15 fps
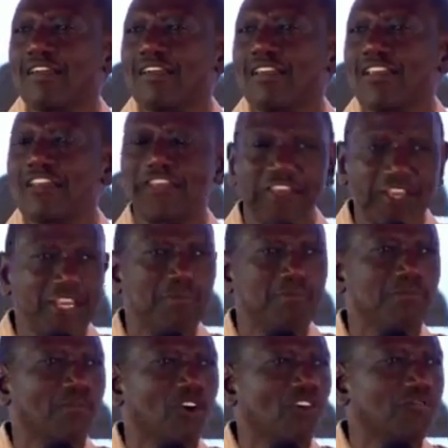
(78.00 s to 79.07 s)
the
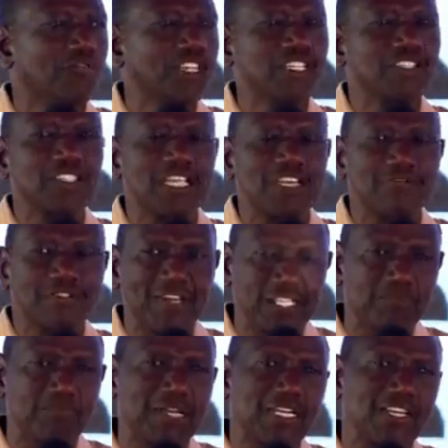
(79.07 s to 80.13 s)
theme of this
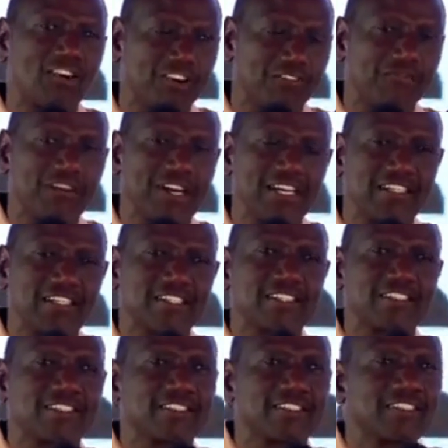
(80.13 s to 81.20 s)
investment
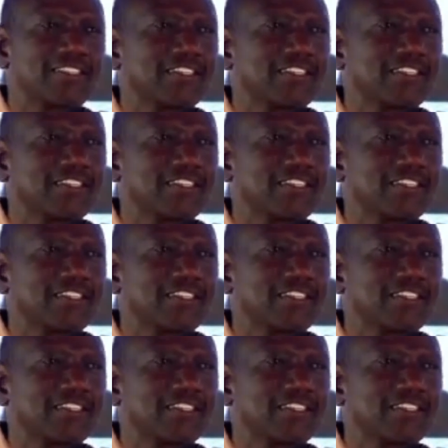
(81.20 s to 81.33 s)
conference,